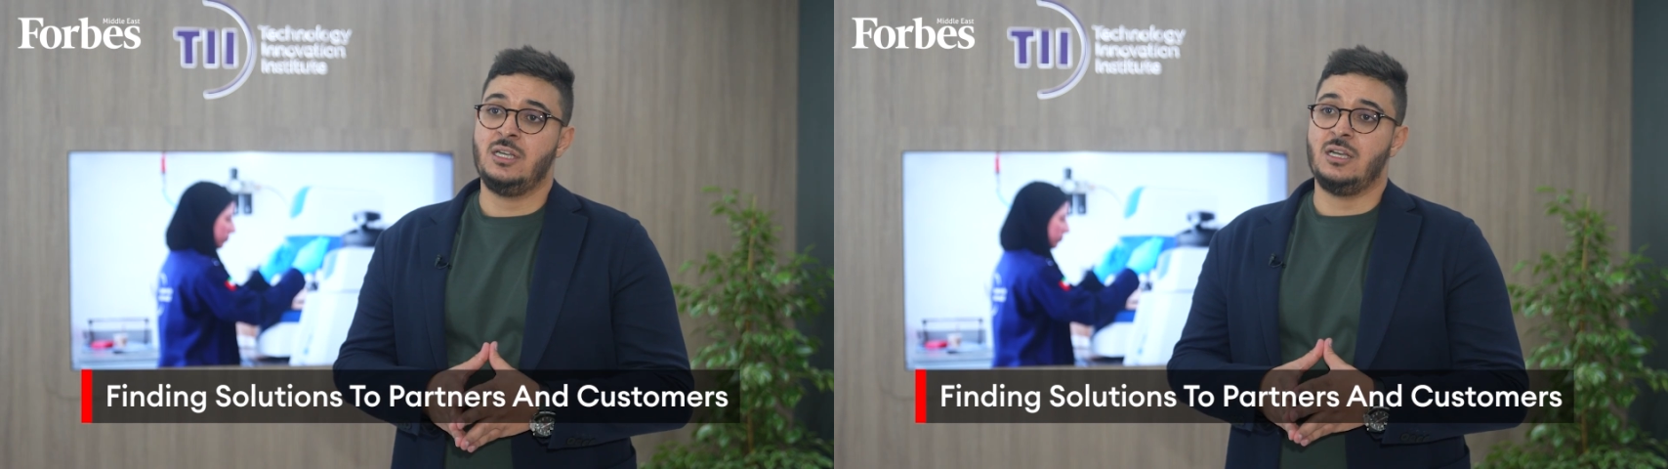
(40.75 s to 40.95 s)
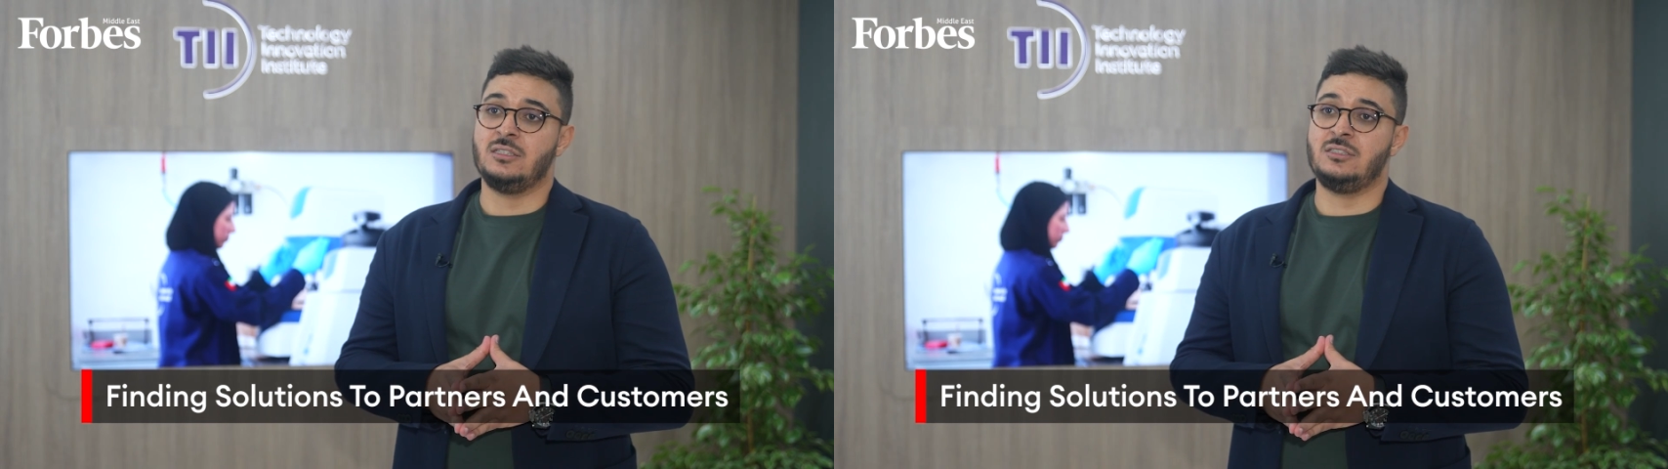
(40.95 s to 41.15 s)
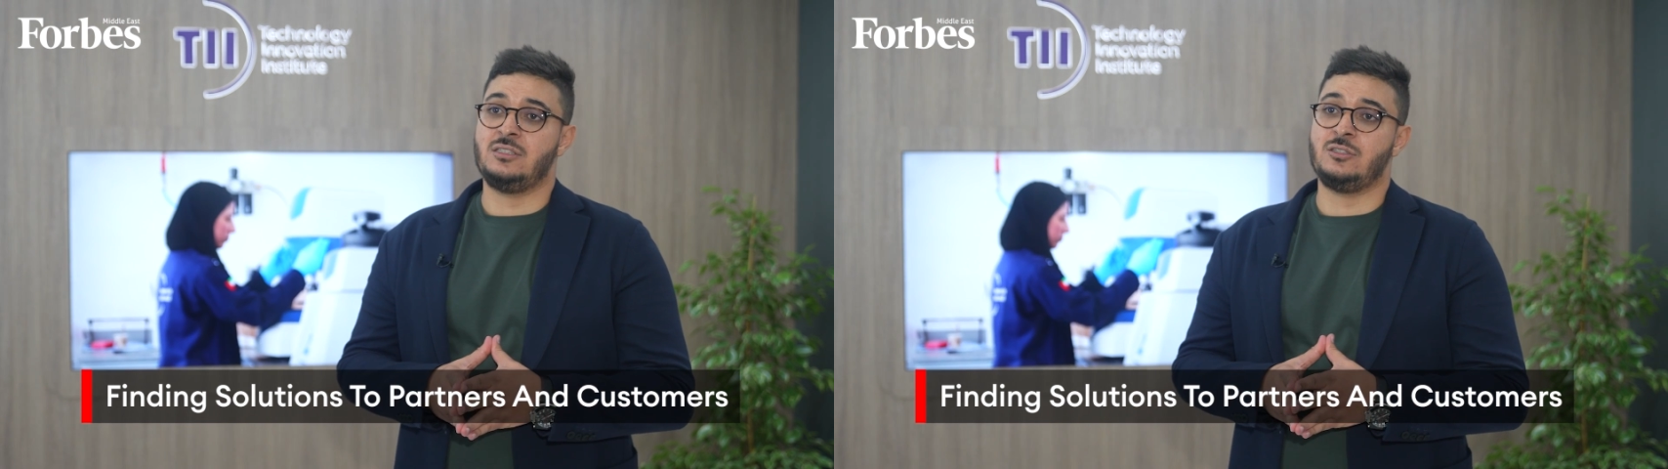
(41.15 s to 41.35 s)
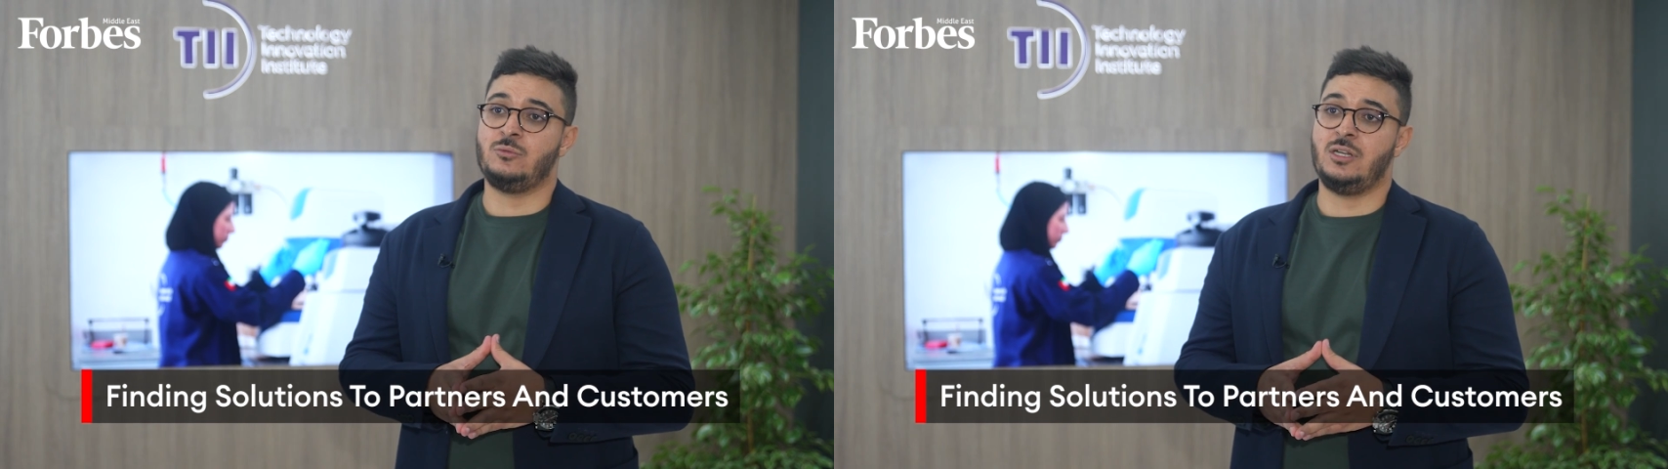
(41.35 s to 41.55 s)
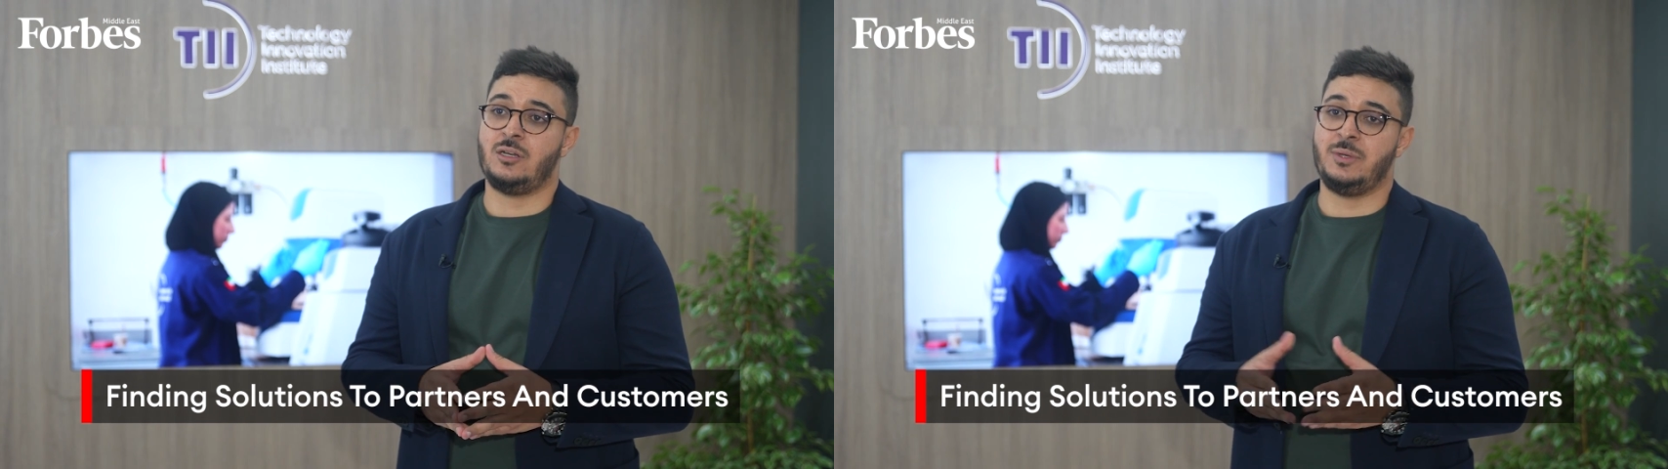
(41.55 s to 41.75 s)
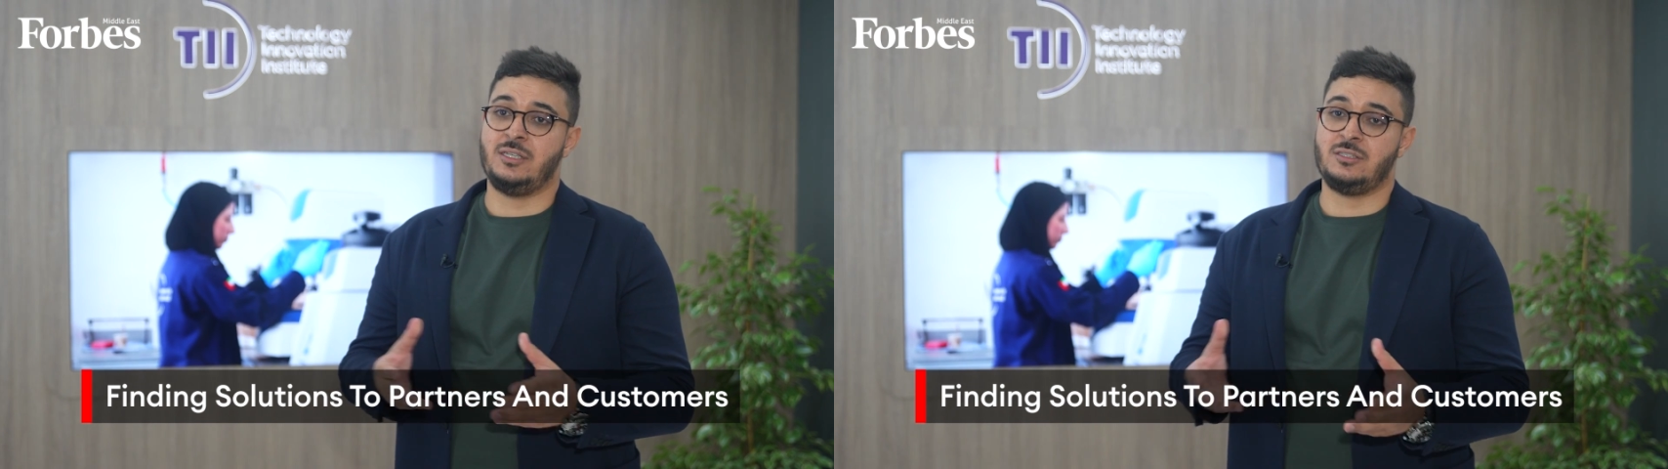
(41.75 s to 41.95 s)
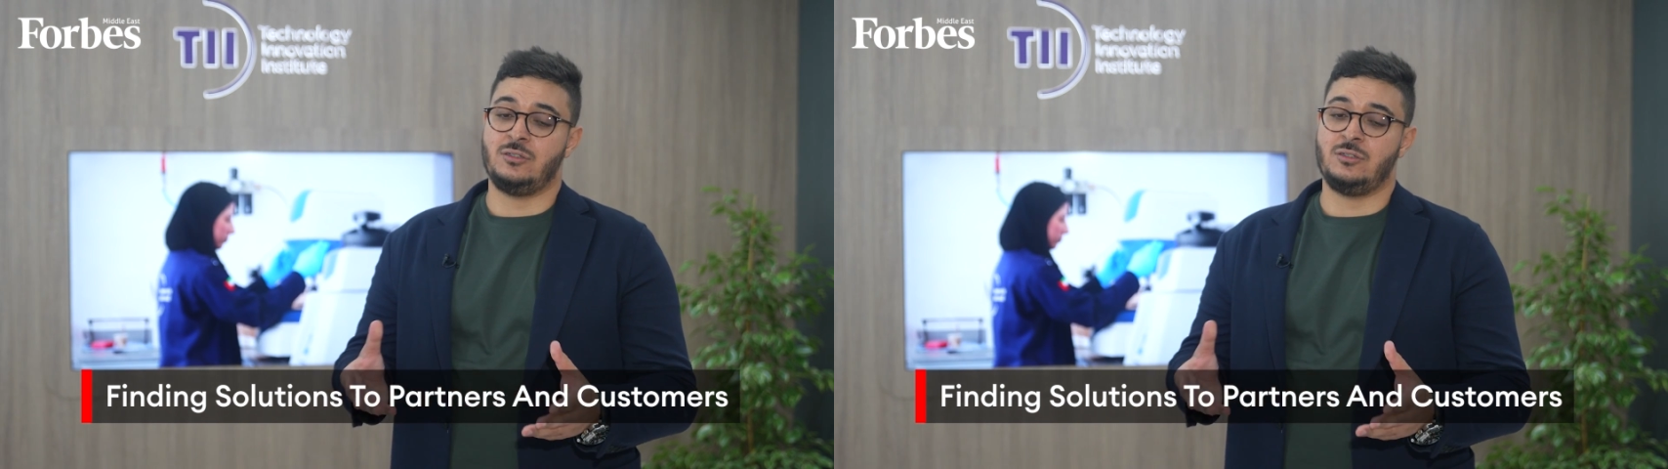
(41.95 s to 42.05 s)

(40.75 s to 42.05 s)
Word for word: And this is where, based